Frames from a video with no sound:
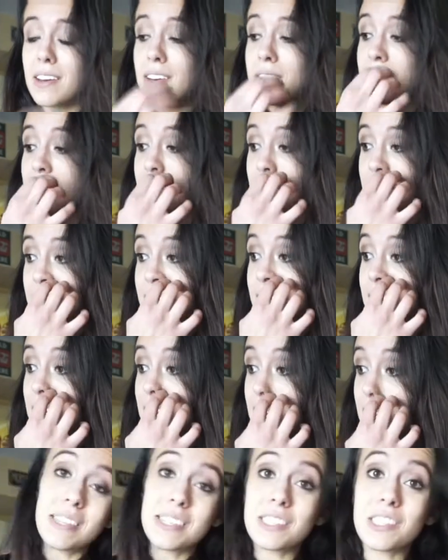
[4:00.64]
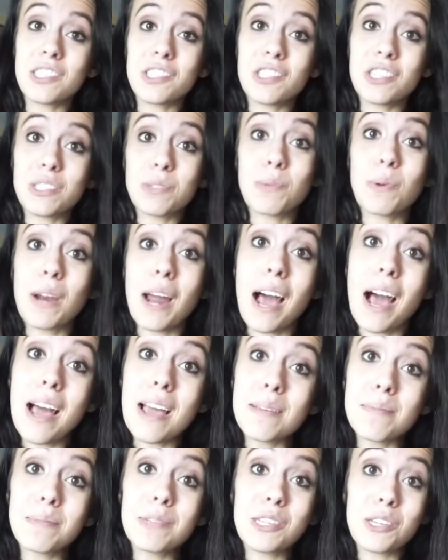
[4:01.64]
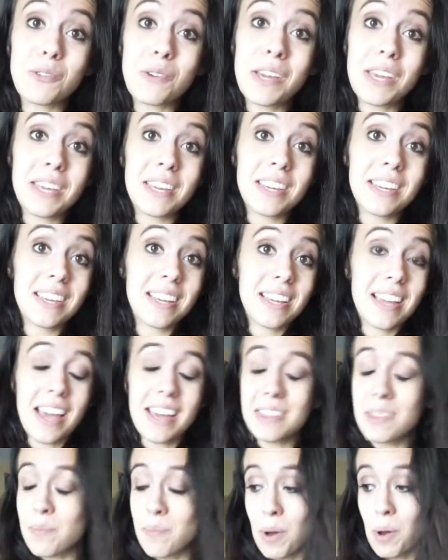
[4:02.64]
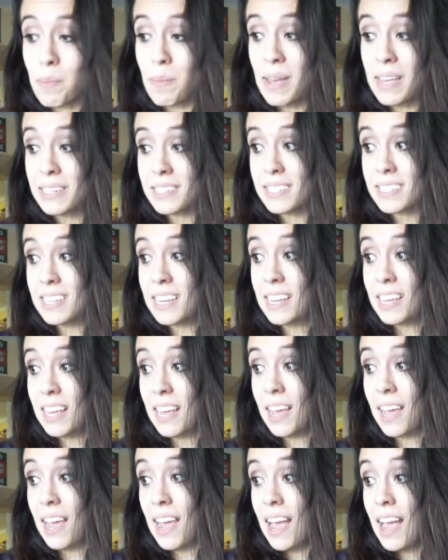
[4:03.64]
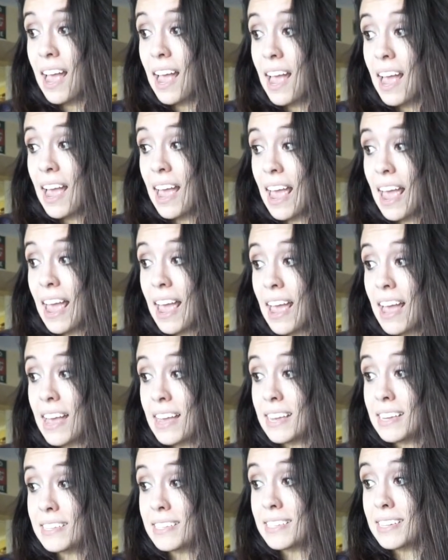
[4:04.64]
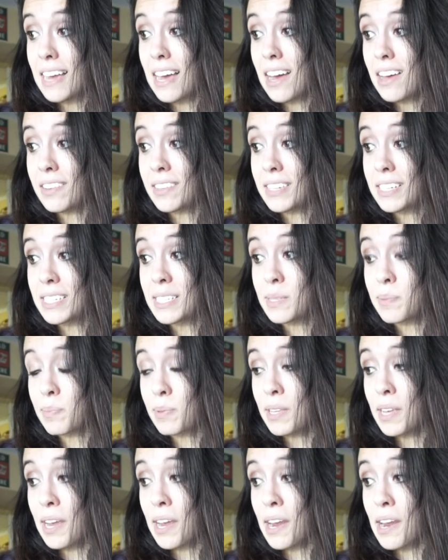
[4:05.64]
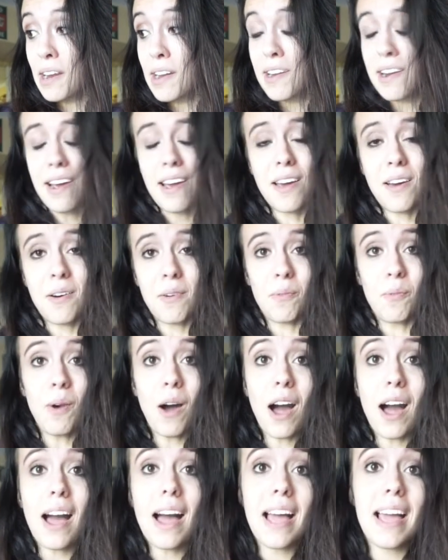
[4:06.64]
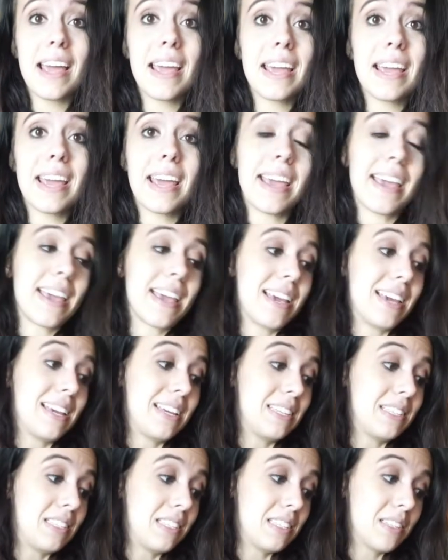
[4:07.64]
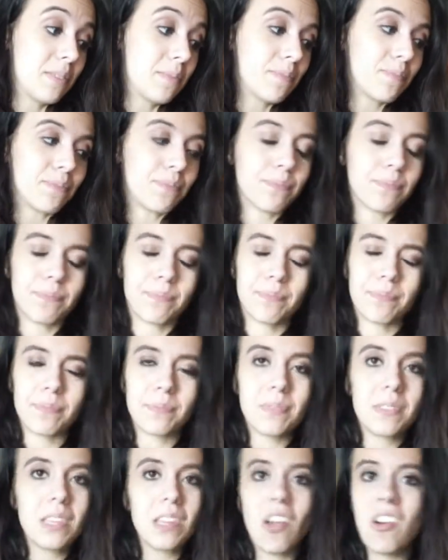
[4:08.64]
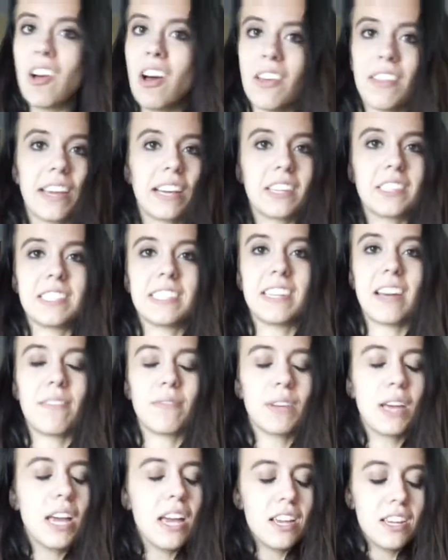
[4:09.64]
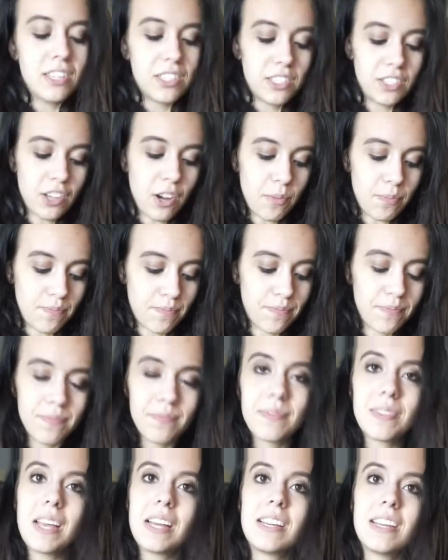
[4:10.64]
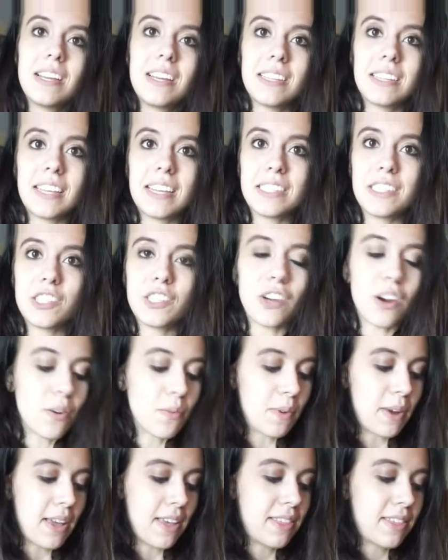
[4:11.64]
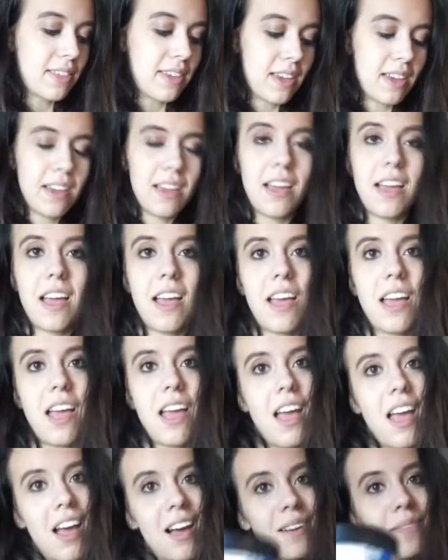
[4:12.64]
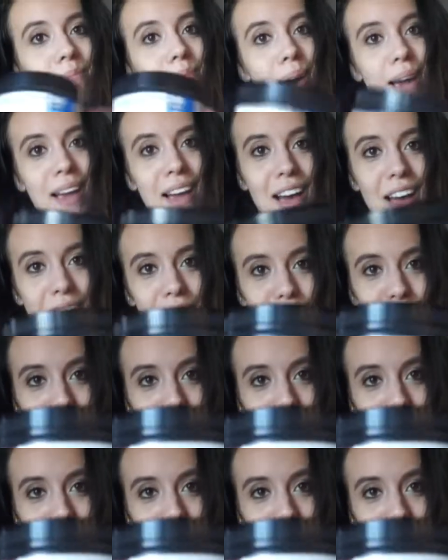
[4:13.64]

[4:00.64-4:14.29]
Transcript: on this. This is just what I'm doing at the moment, and I'll explain why and all that good stuff. So, let's start with my high